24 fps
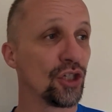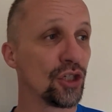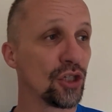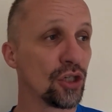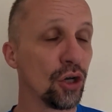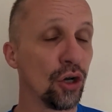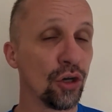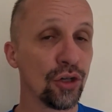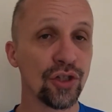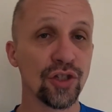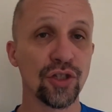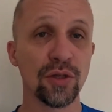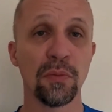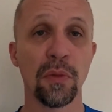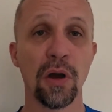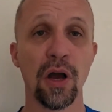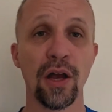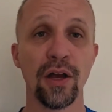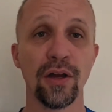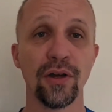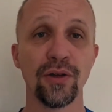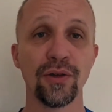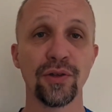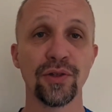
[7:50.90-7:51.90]
tons of
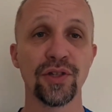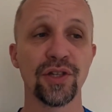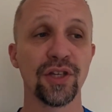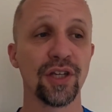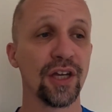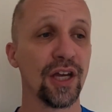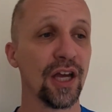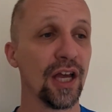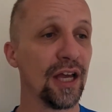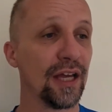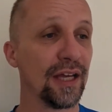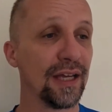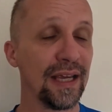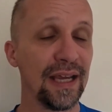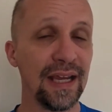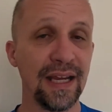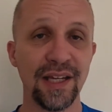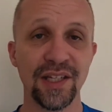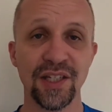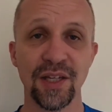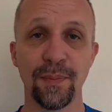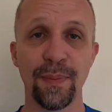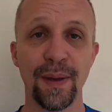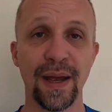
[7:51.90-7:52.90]
miles at
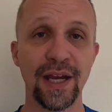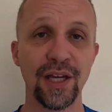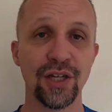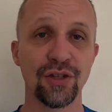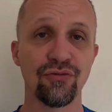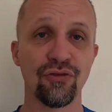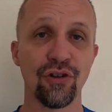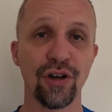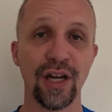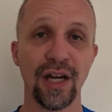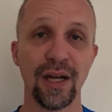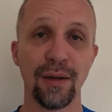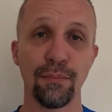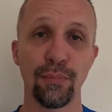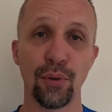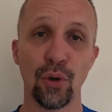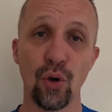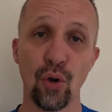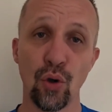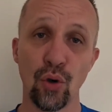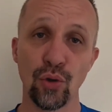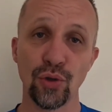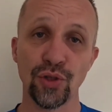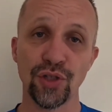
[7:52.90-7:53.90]
easy pace running, but
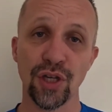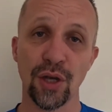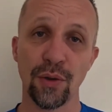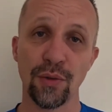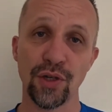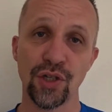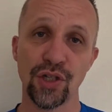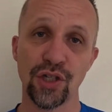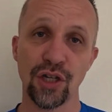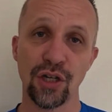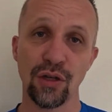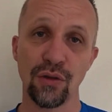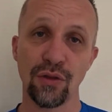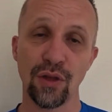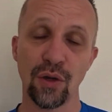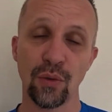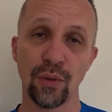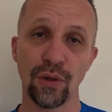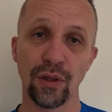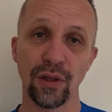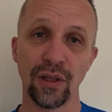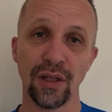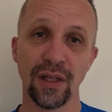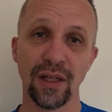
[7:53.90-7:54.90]
also a shoe that
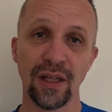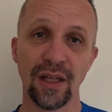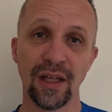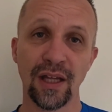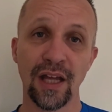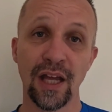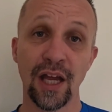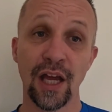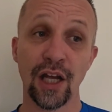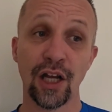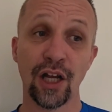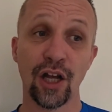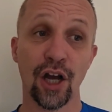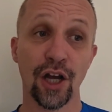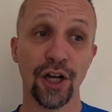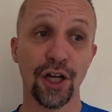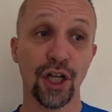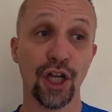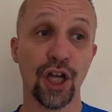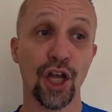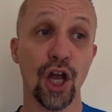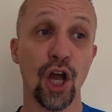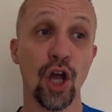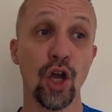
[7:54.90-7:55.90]
will kind
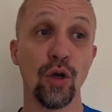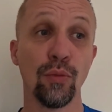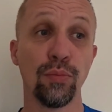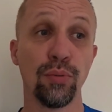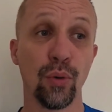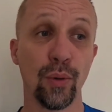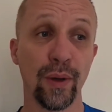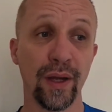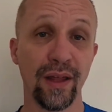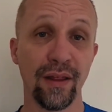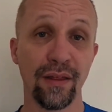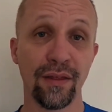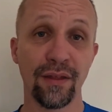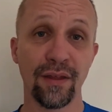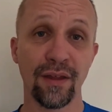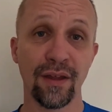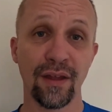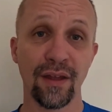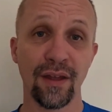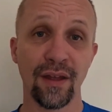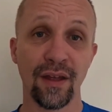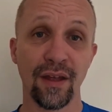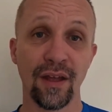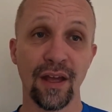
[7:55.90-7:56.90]
of cope with
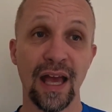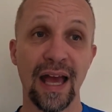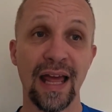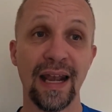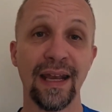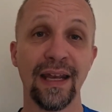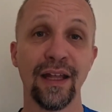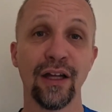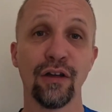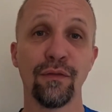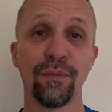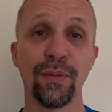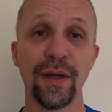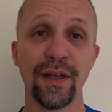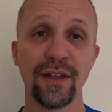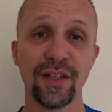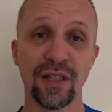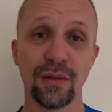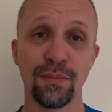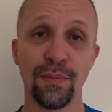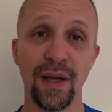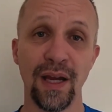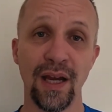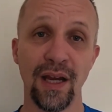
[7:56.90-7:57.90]
a little bit of
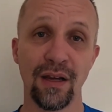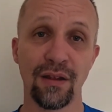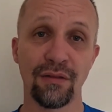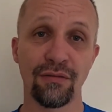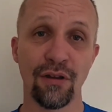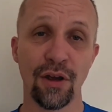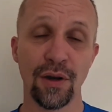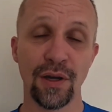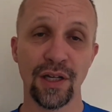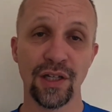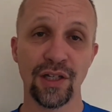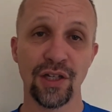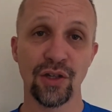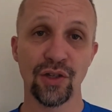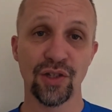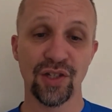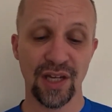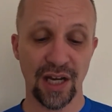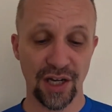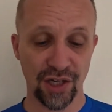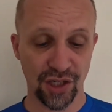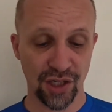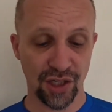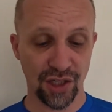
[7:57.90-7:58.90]
speed thrown into your
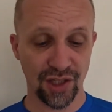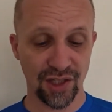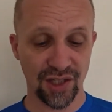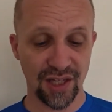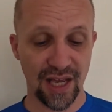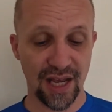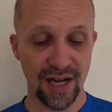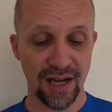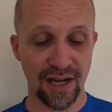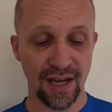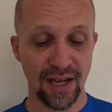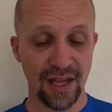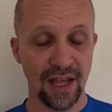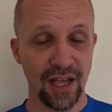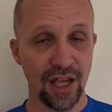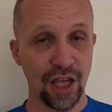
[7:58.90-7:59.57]
sessions, then